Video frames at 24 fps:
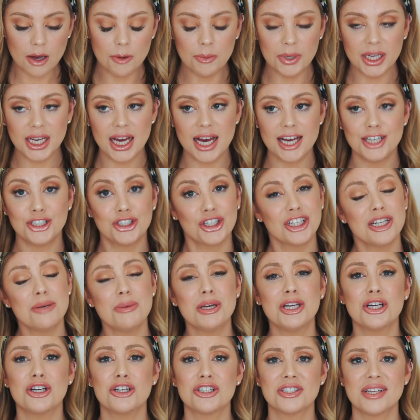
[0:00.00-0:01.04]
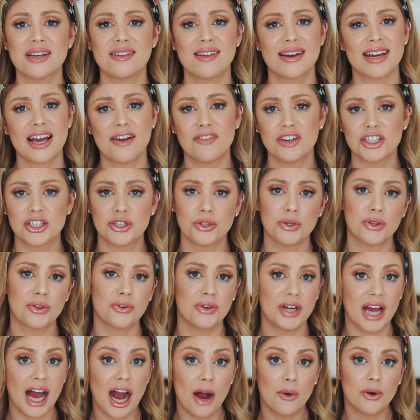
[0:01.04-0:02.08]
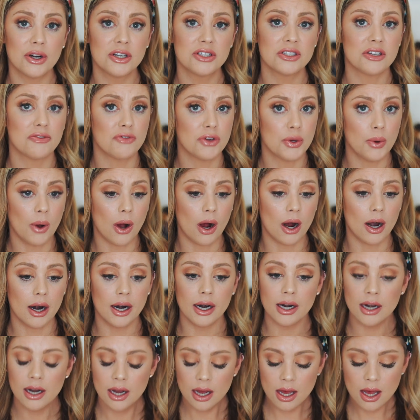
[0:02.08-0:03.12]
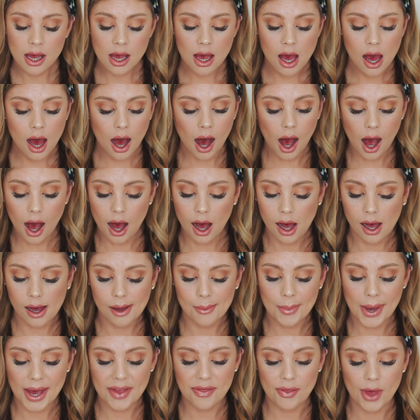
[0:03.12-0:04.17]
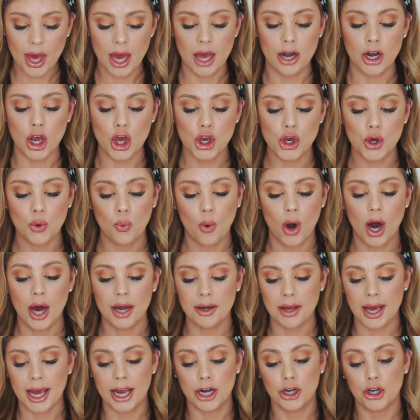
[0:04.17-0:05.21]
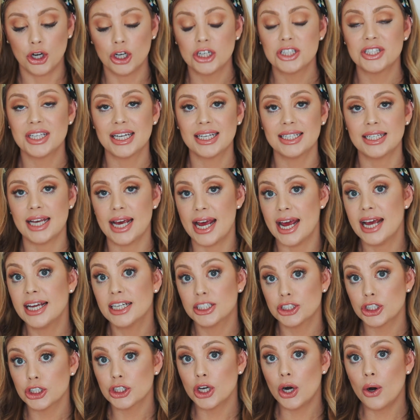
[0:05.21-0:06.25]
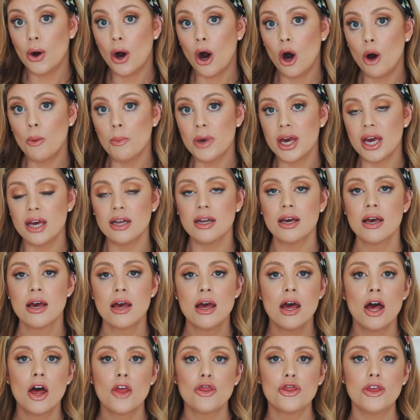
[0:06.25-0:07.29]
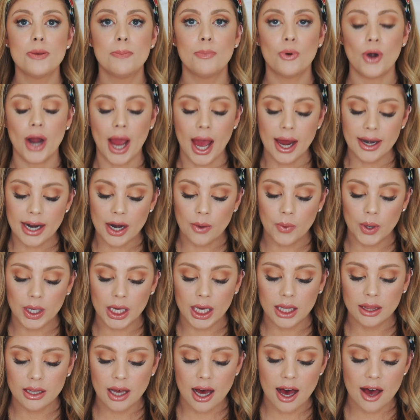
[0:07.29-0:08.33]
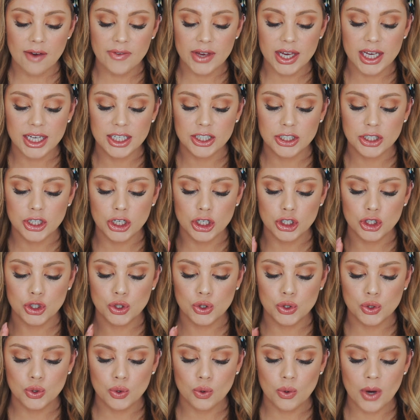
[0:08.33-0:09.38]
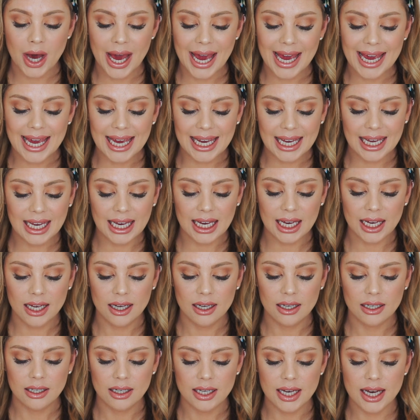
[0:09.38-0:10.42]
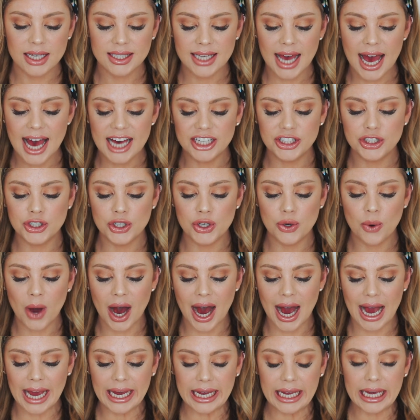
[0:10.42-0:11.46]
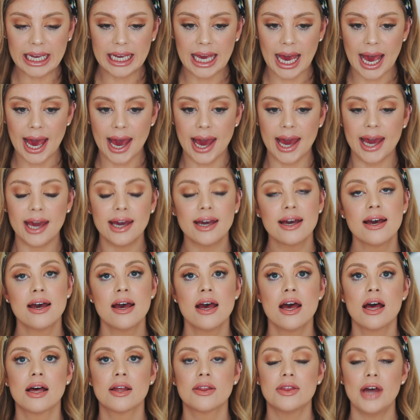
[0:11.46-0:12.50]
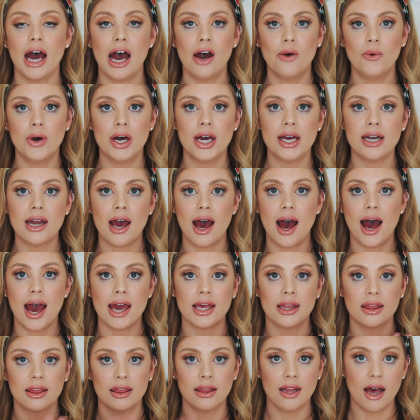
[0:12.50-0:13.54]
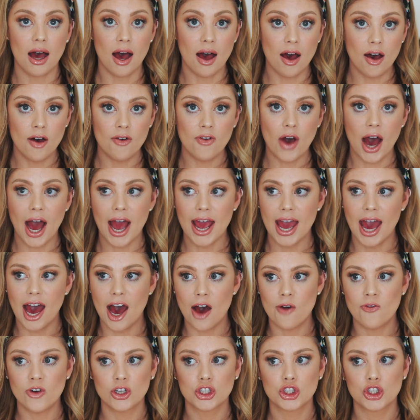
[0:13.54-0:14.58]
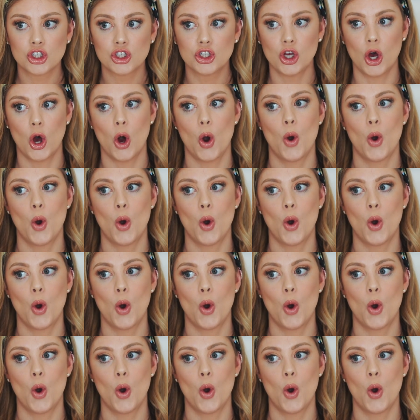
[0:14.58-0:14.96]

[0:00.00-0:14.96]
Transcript: because you're going to be nursing like every two to three hours if you are. Um, and then you want a nursing tank to go home in. The brand I really love is the Suiek. It's S U I E K. That one I love. I have so